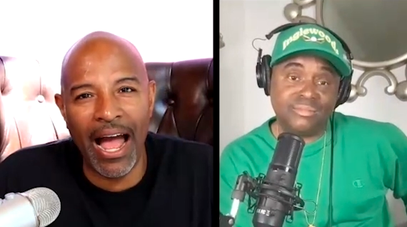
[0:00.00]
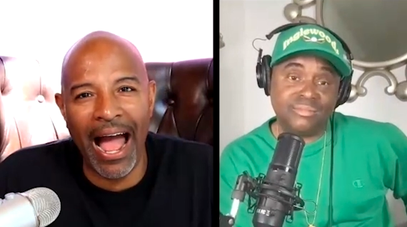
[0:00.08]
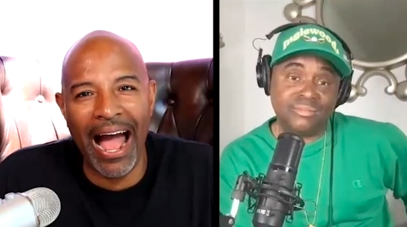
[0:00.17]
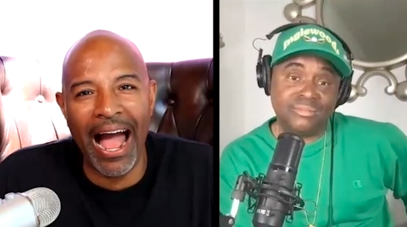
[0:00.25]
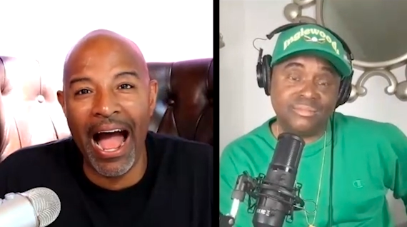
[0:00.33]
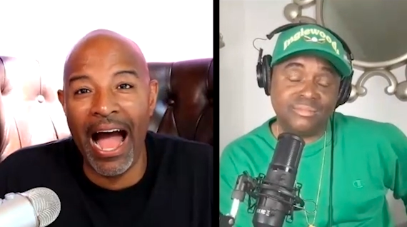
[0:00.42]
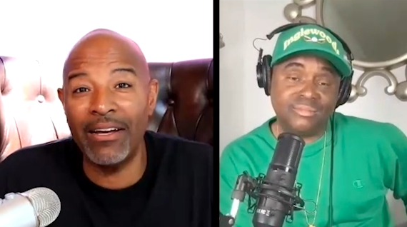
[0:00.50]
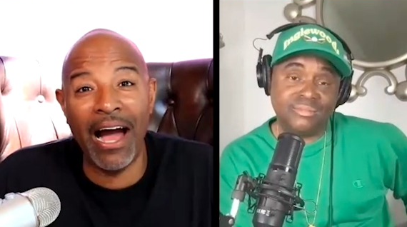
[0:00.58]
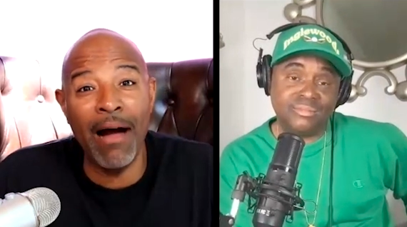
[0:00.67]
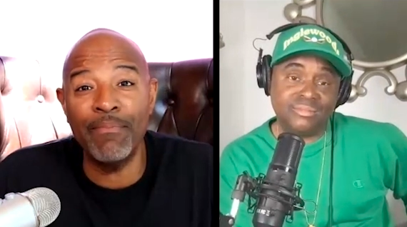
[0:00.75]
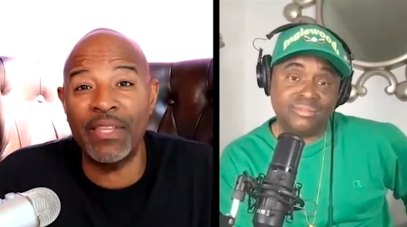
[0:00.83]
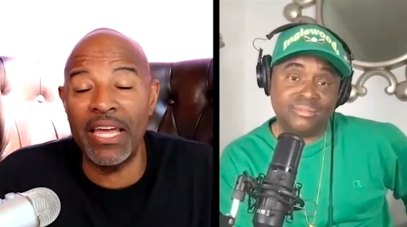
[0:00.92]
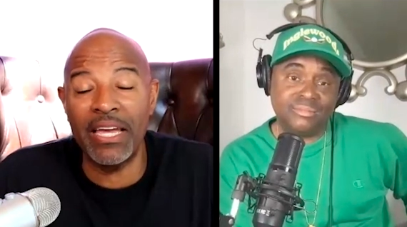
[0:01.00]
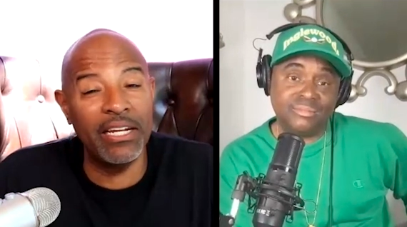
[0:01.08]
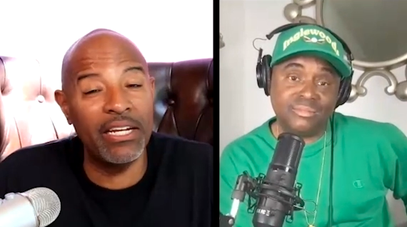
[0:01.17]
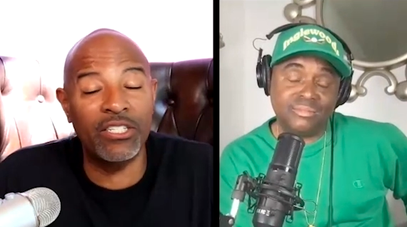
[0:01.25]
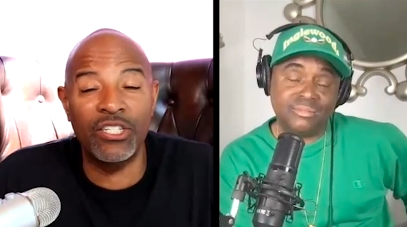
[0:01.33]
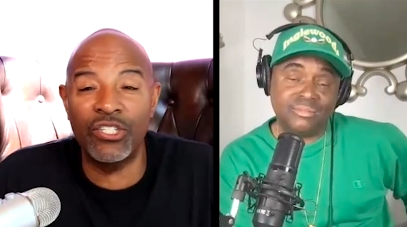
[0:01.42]
Speaker 1: I, I, am thinking
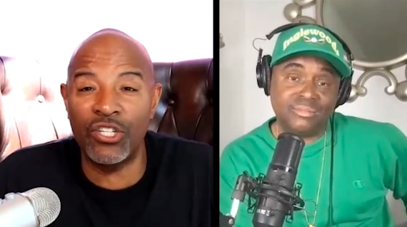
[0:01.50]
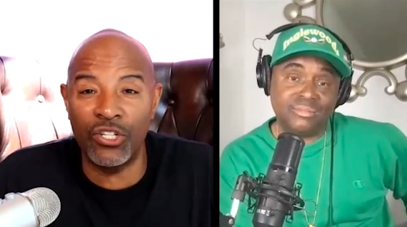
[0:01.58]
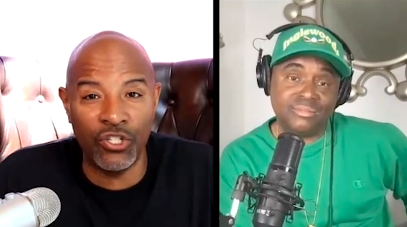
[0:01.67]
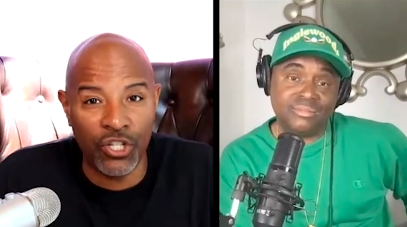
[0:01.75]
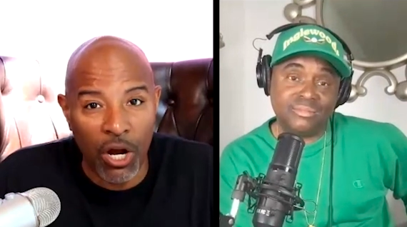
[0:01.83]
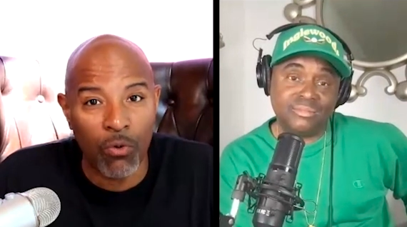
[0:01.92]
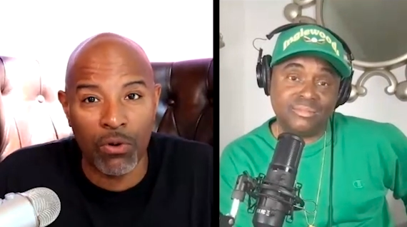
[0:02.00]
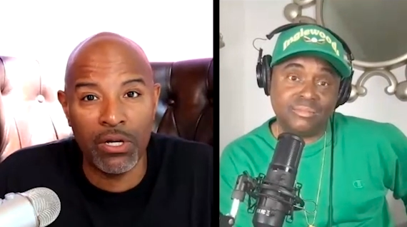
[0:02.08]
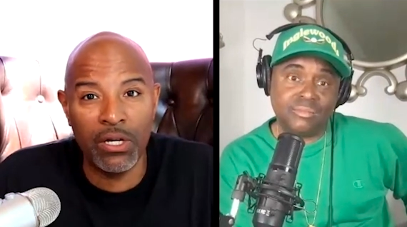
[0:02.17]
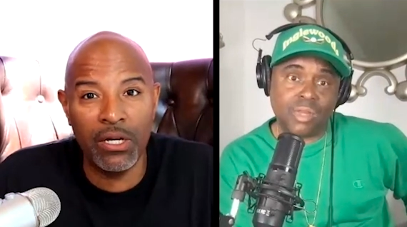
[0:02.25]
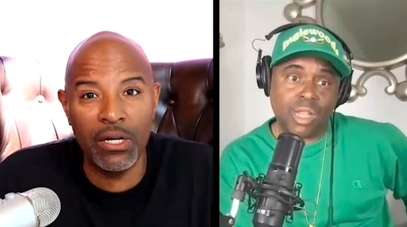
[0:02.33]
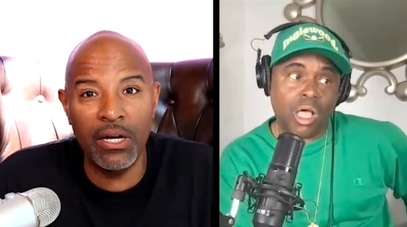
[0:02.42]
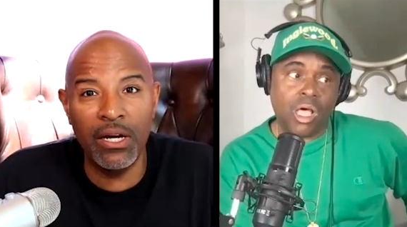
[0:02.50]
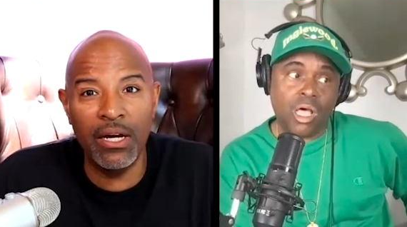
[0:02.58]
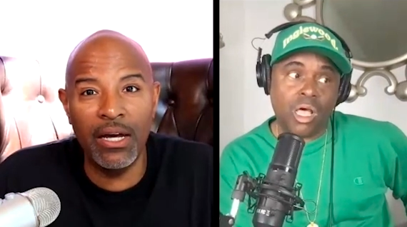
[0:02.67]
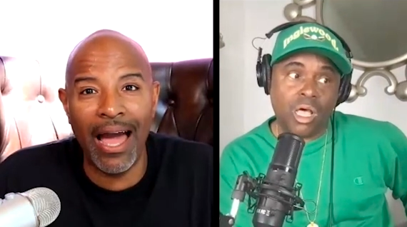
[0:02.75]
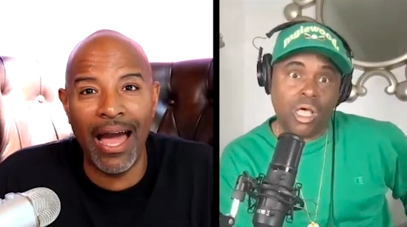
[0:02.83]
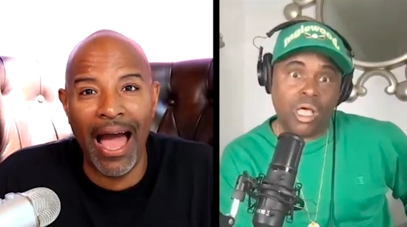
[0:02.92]
this is a joke.
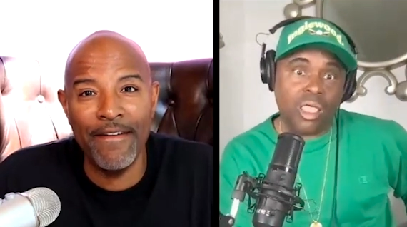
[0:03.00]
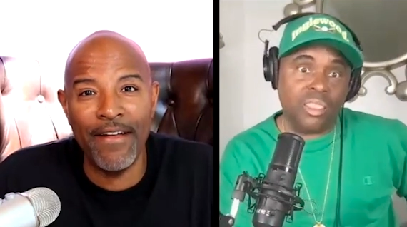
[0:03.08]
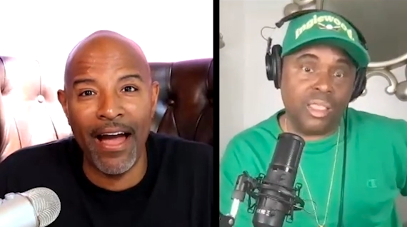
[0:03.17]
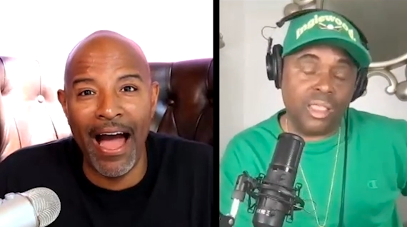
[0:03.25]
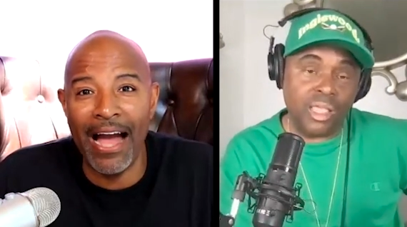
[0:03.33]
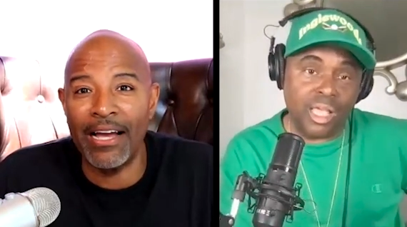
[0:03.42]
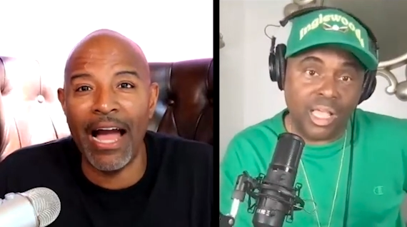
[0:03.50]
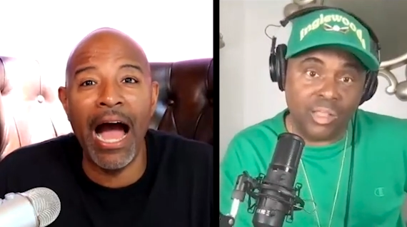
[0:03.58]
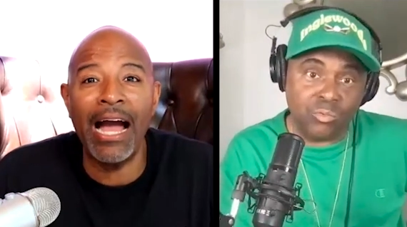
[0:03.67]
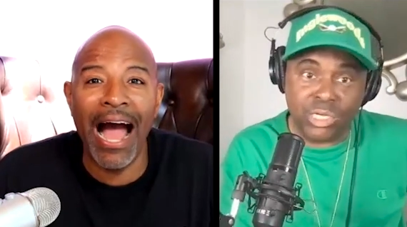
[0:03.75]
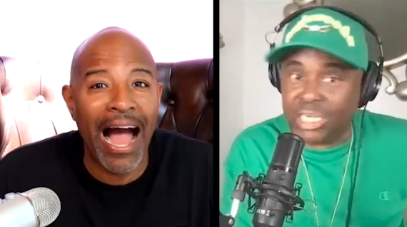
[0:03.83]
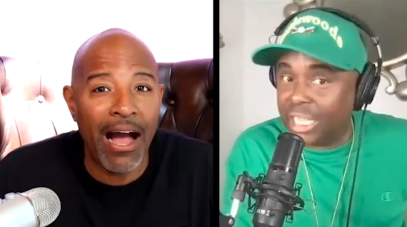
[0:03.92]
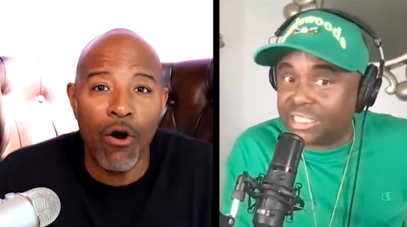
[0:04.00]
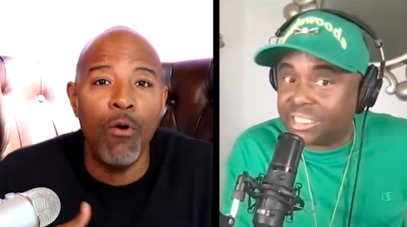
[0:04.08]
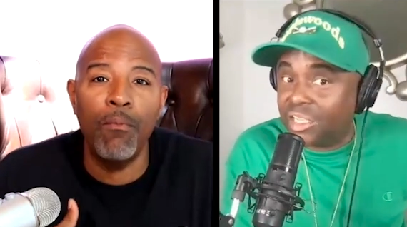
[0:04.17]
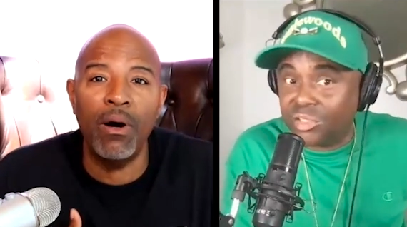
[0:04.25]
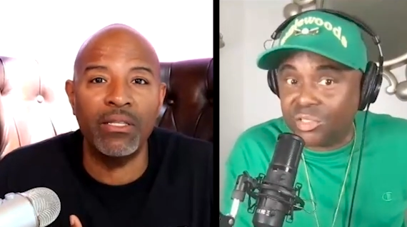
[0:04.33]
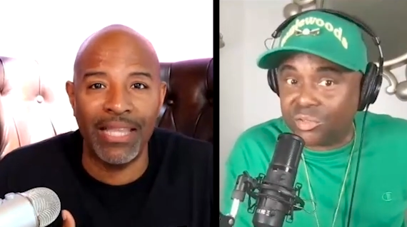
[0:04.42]
Uh, I, what did I, I
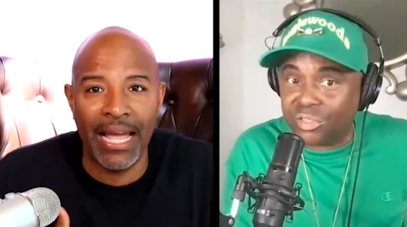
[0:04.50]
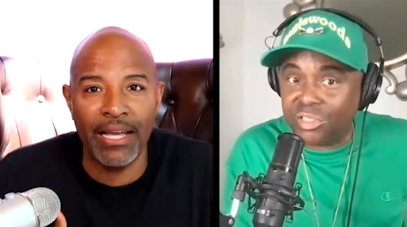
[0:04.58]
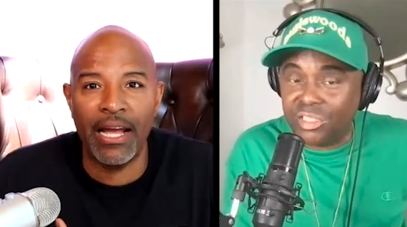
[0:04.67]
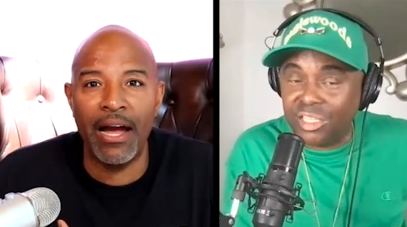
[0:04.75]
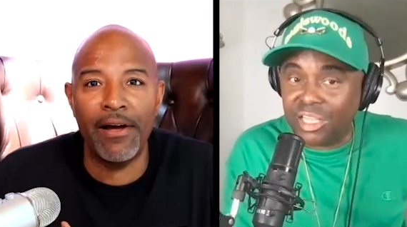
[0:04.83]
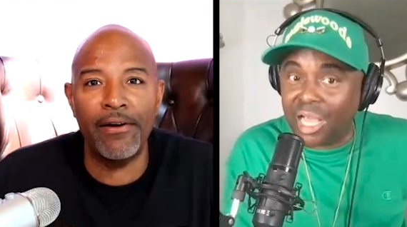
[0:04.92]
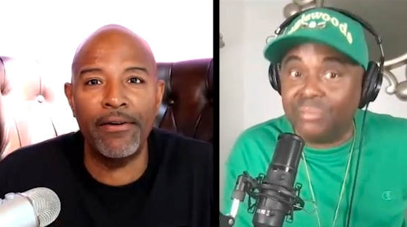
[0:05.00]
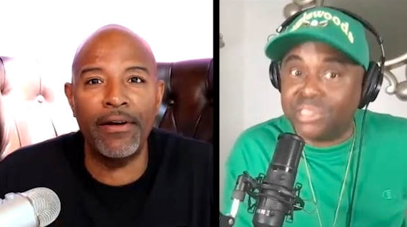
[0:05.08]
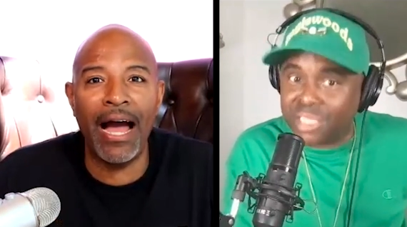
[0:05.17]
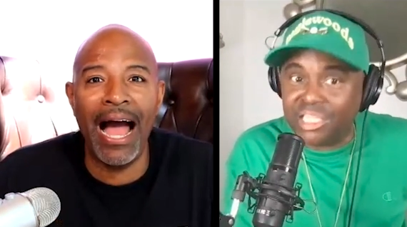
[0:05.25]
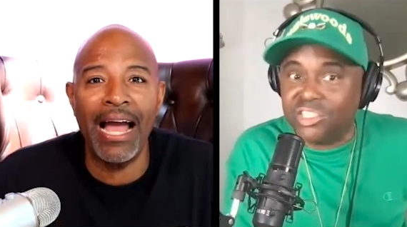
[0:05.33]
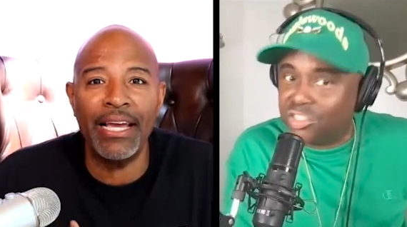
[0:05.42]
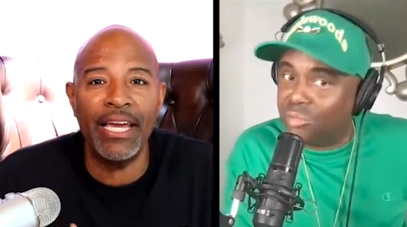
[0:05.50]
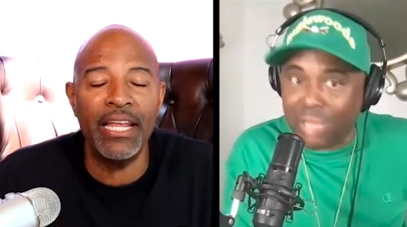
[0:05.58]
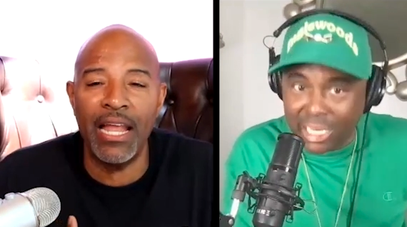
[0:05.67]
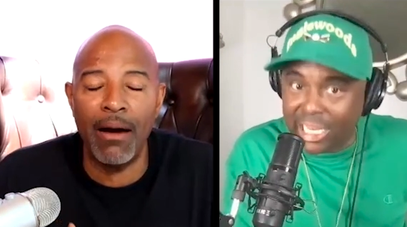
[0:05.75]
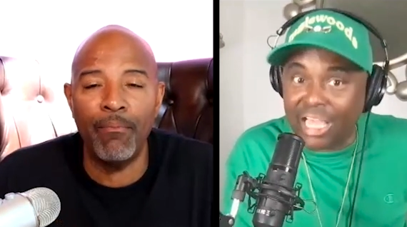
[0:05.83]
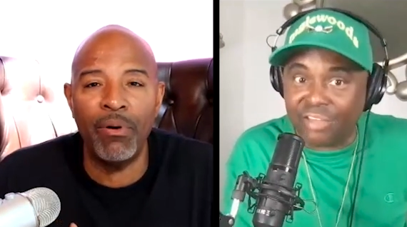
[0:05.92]
tell you? I'm telling you
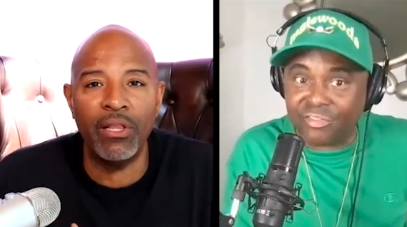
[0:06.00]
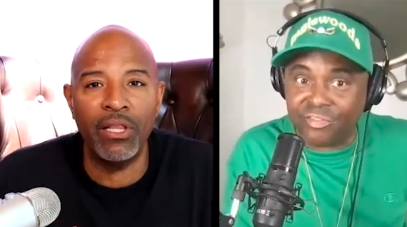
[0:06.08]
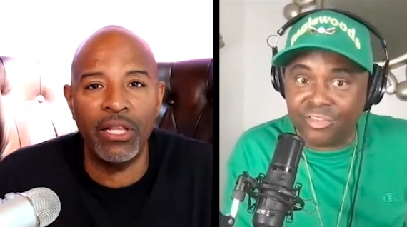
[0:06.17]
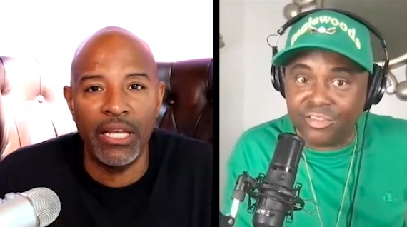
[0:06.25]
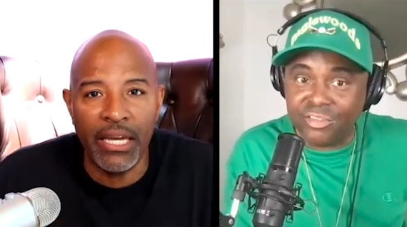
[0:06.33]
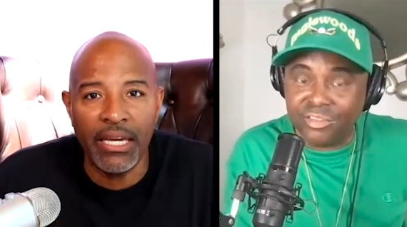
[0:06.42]
my life.